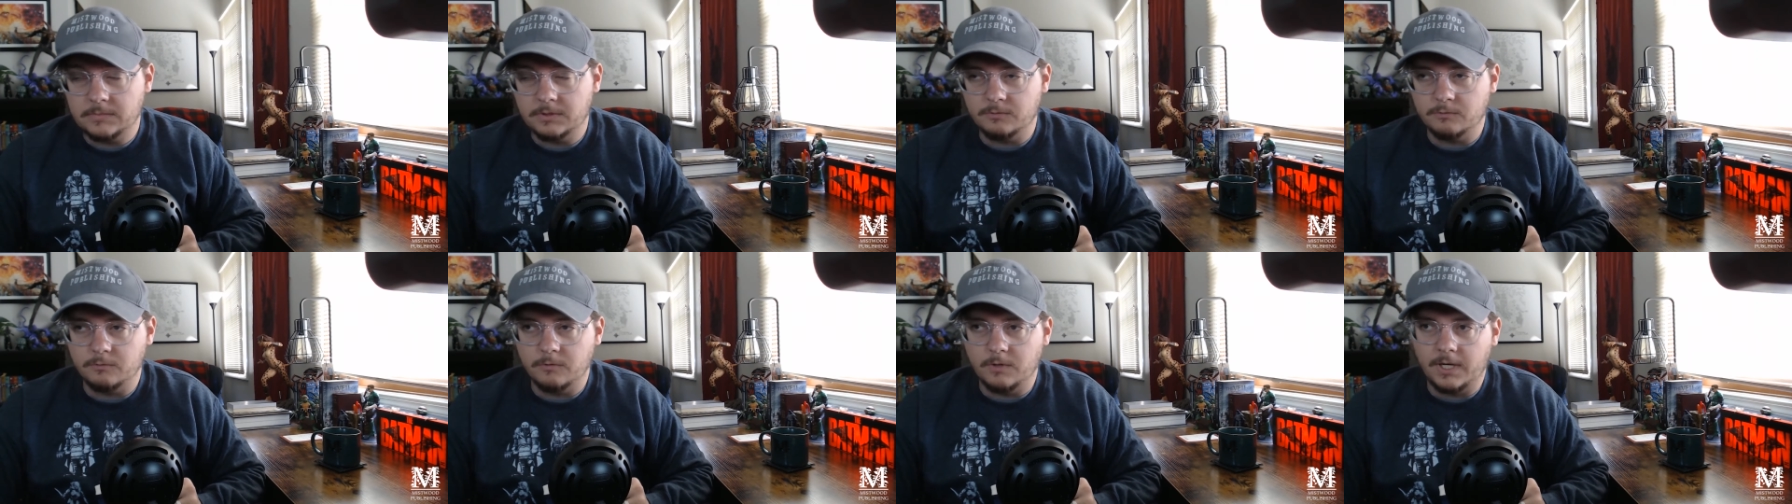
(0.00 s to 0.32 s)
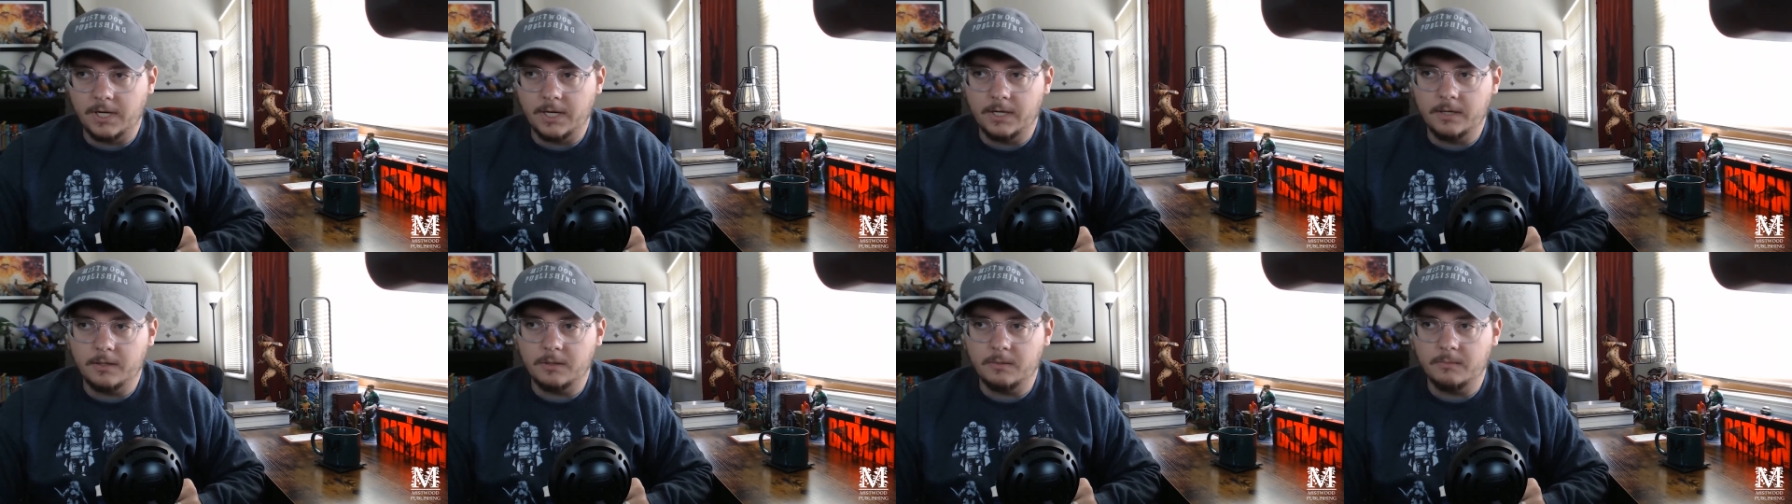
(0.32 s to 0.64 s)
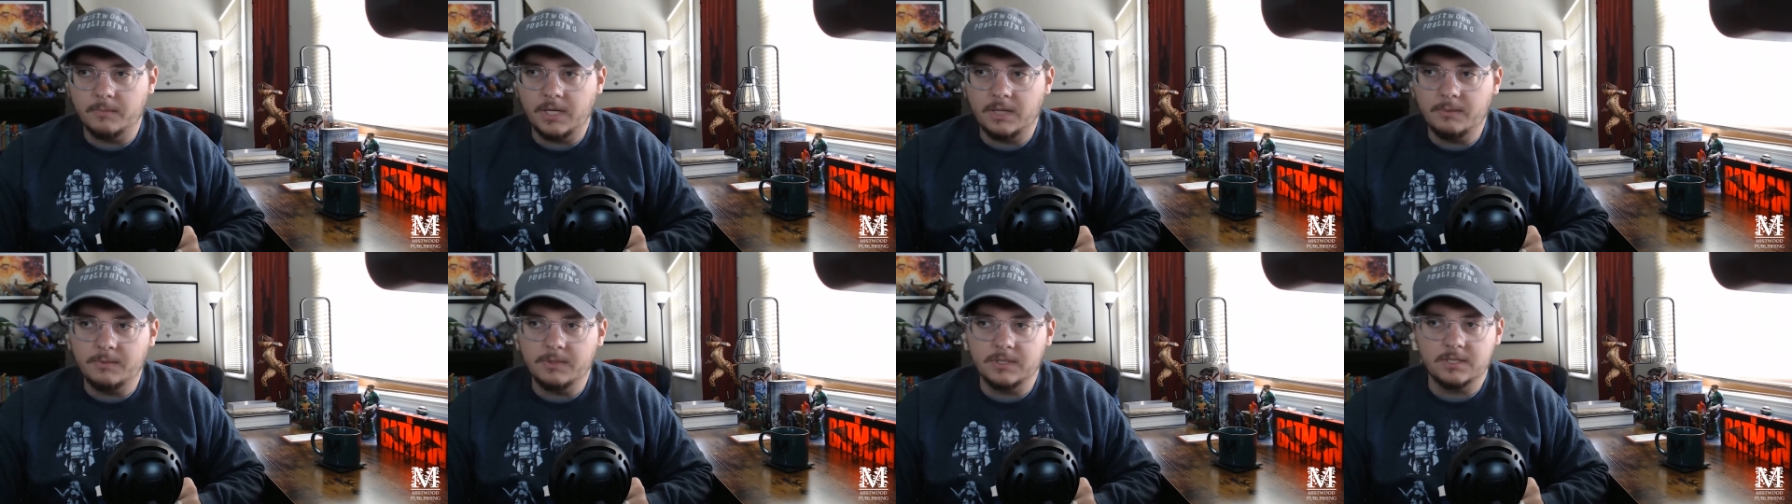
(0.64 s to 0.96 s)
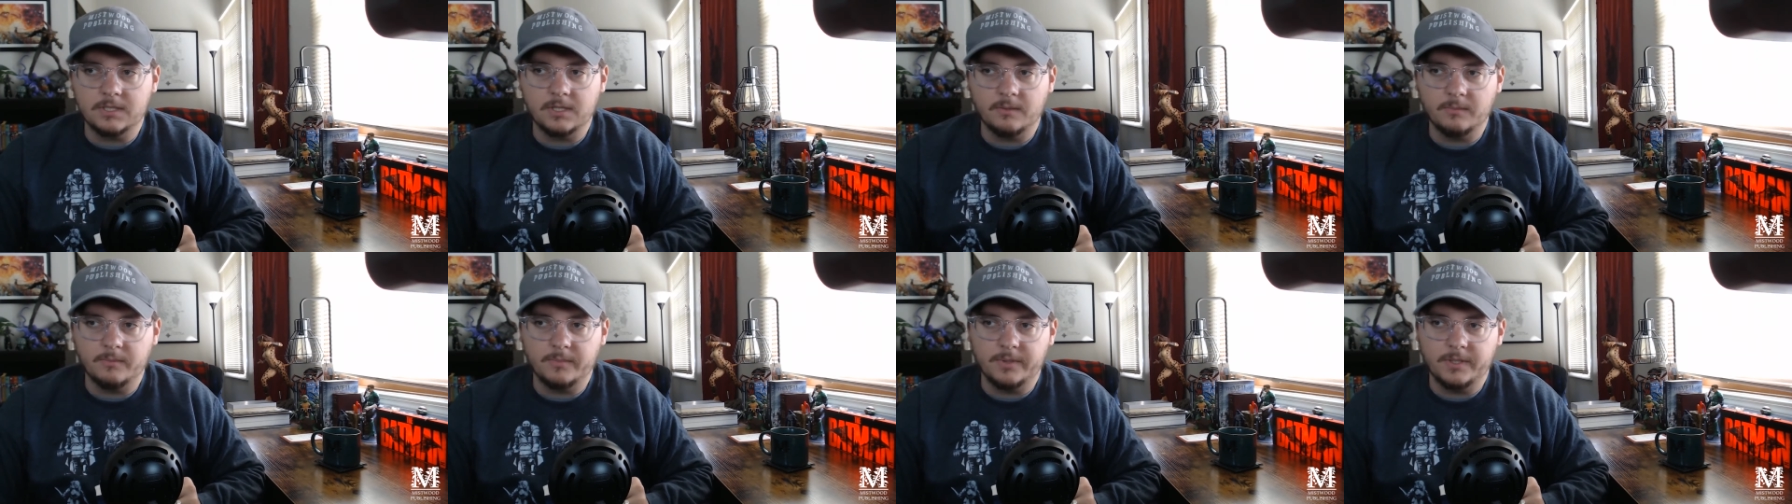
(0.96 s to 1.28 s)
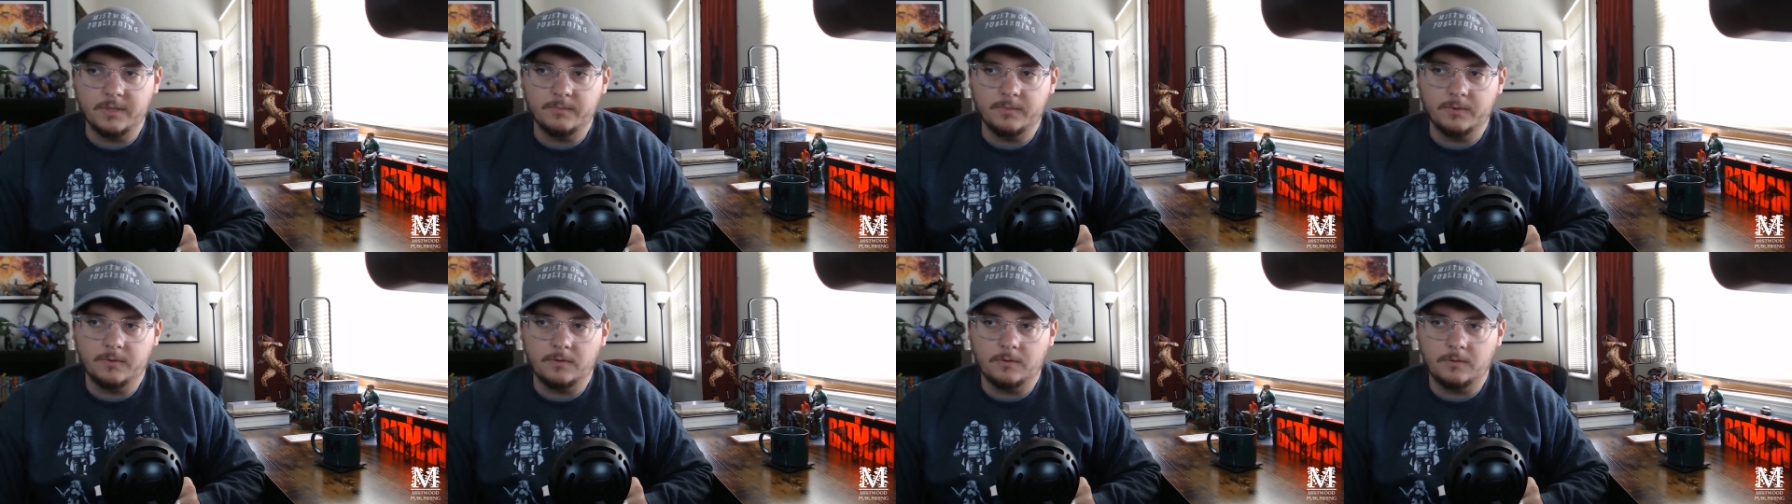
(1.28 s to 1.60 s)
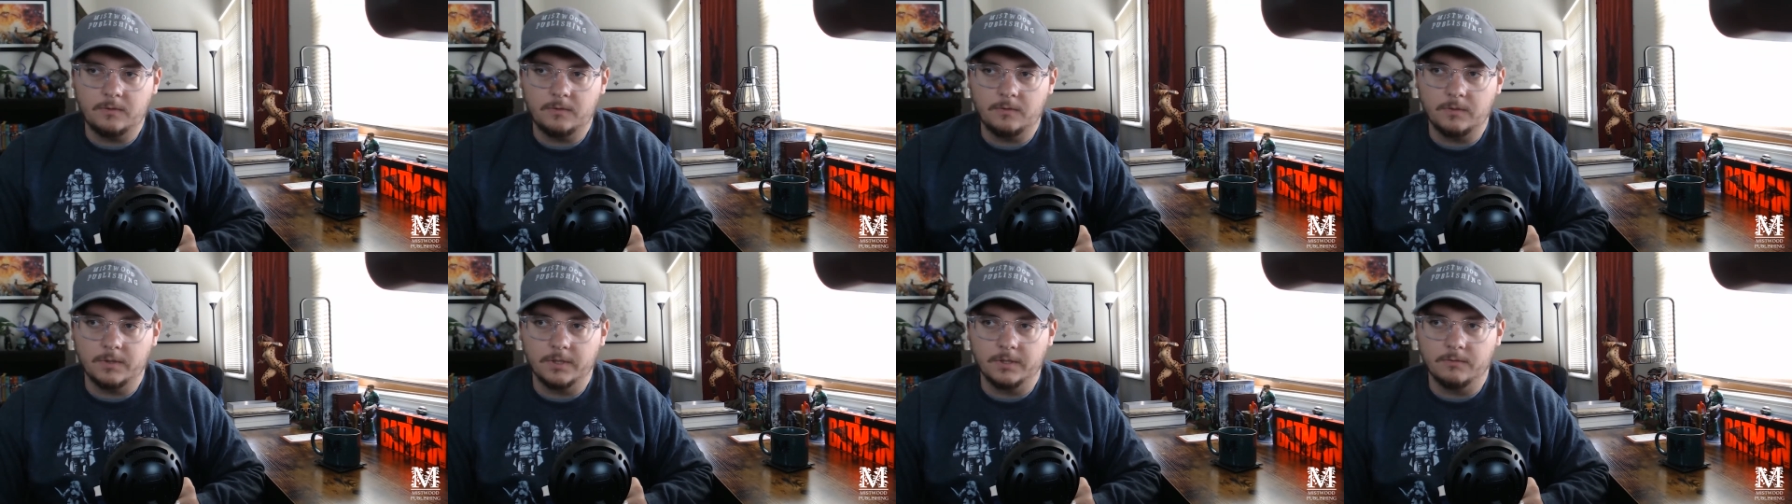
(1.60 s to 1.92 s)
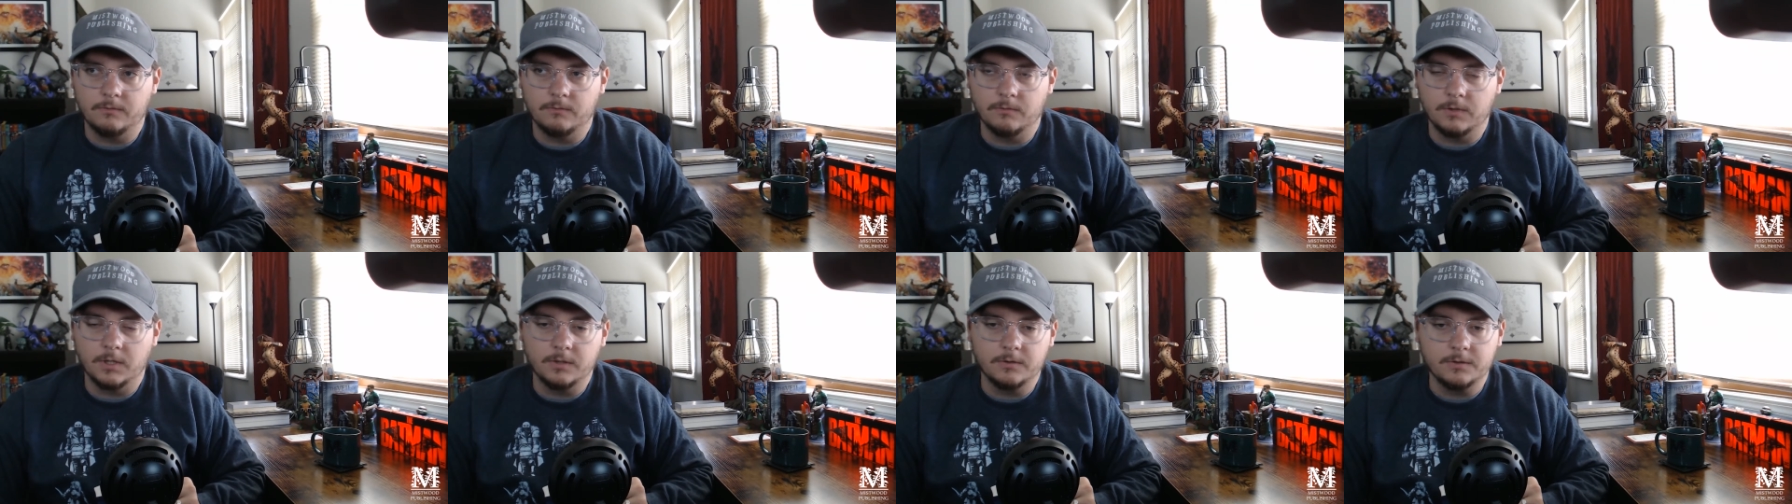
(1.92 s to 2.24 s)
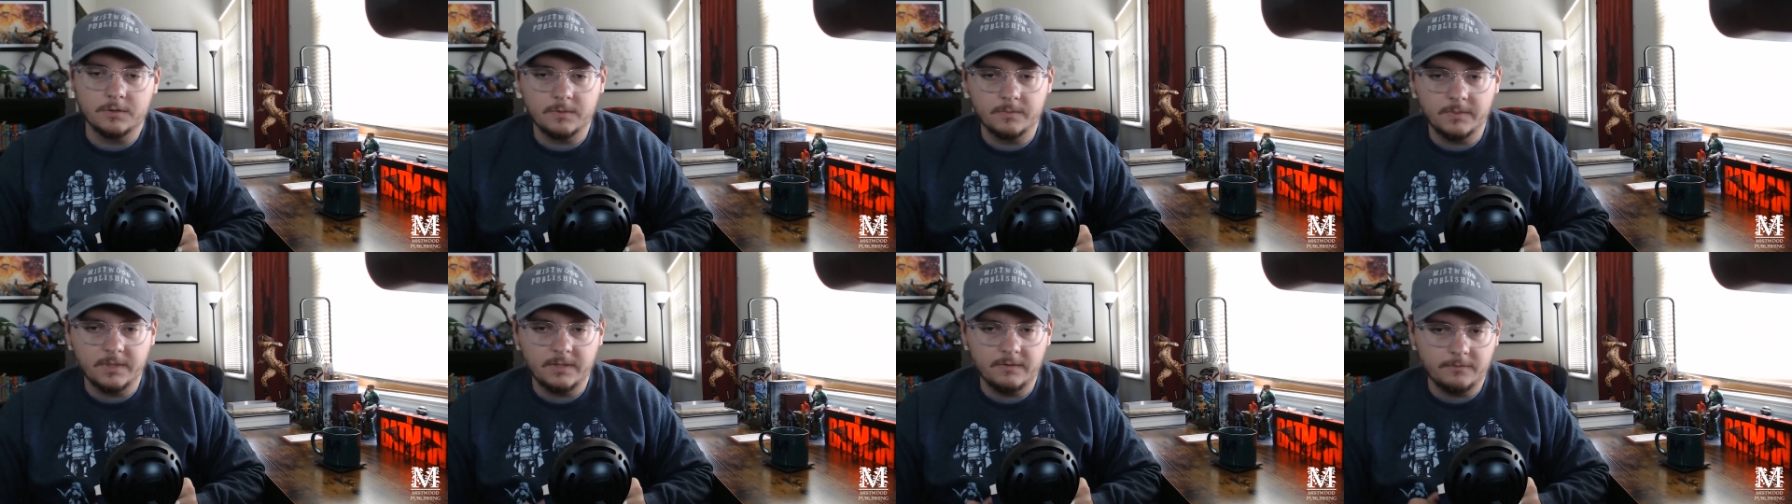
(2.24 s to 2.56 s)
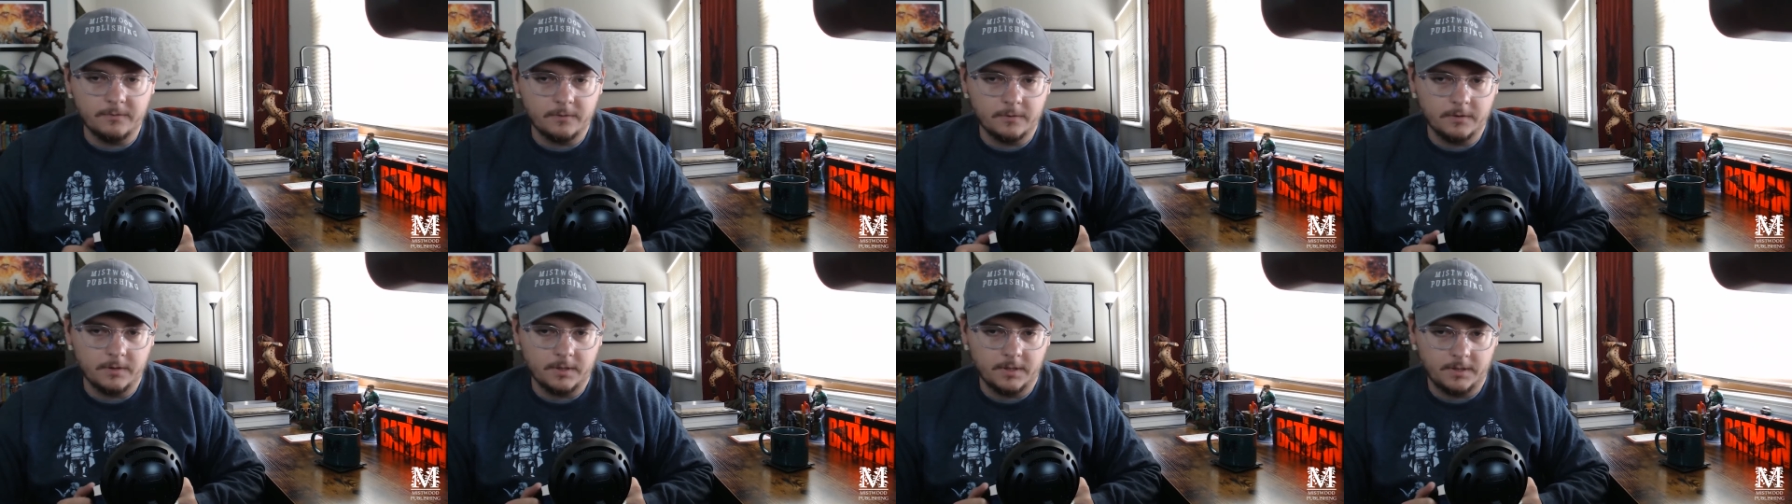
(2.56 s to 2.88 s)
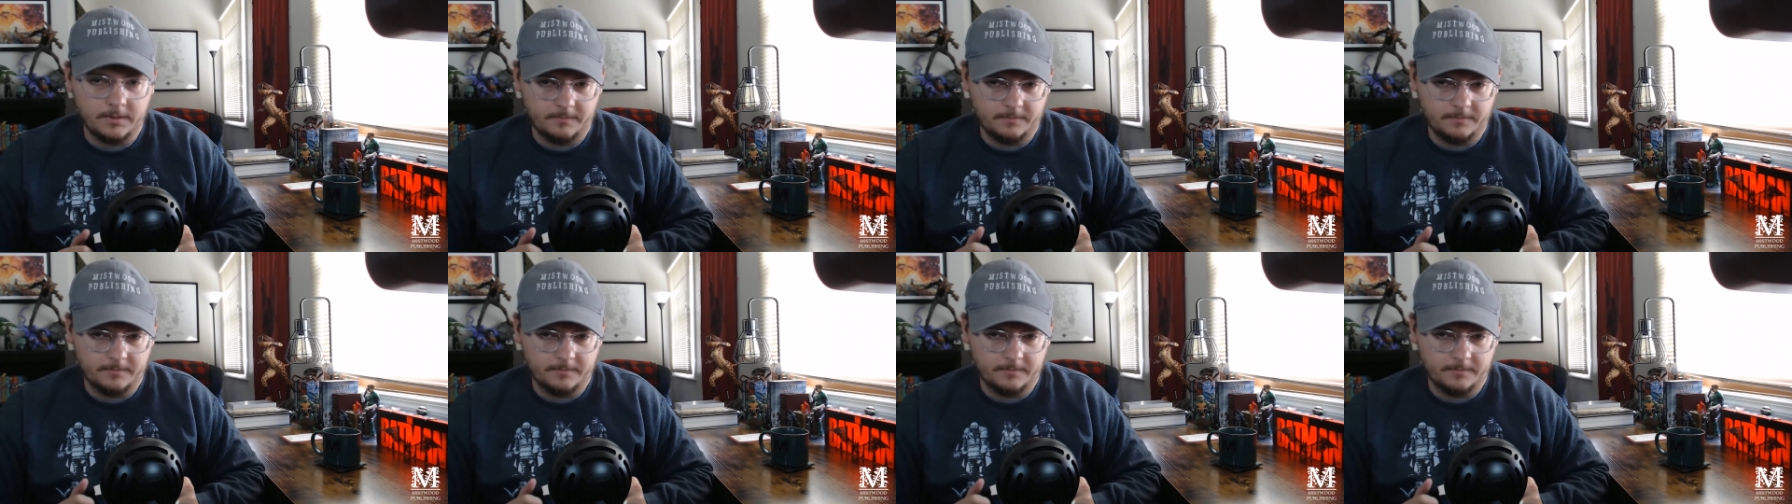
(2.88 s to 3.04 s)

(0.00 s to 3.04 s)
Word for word: writer, maybe some people would roast me for it.